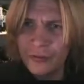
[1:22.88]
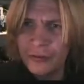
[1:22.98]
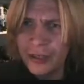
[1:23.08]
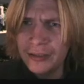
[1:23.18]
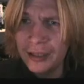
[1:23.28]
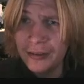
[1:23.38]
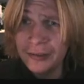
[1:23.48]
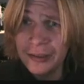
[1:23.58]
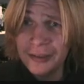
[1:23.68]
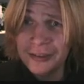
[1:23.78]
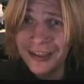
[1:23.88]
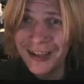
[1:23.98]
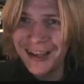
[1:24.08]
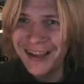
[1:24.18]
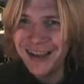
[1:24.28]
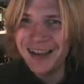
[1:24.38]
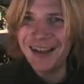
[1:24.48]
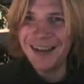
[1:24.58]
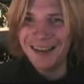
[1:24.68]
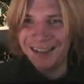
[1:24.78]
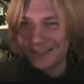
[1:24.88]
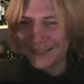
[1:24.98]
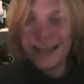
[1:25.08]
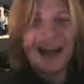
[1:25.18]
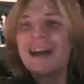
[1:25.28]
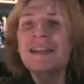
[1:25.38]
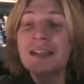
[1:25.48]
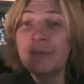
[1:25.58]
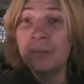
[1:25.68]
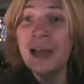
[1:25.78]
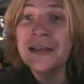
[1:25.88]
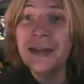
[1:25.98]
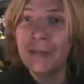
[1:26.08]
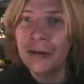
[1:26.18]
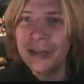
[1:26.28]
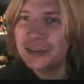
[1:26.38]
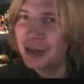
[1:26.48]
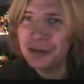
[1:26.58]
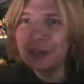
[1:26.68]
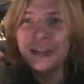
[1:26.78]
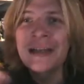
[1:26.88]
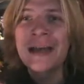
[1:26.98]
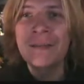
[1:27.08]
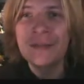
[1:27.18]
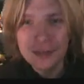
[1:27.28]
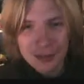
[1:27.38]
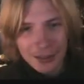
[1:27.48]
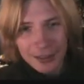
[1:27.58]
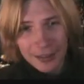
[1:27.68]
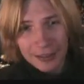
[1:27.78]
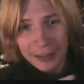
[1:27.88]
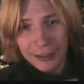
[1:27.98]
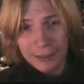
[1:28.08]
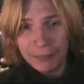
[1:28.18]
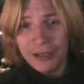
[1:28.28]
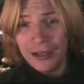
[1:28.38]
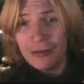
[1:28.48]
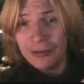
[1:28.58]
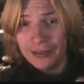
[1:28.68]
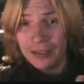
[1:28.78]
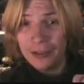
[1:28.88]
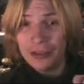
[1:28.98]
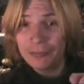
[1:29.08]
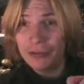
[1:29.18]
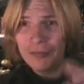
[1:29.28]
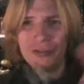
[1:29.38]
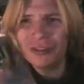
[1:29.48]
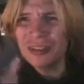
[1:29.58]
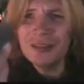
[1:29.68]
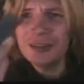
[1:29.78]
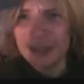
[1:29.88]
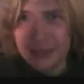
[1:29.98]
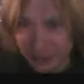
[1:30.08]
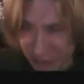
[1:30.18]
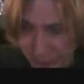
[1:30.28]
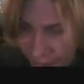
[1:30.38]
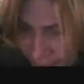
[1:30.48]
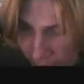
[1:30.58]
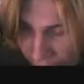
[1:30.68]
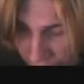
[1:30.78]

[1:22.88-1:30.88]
Beforehand, he had no hands. I didn't even plan that one. That's how good I am. The prow, the animated prow, I've got tons of these. Actually, I could go on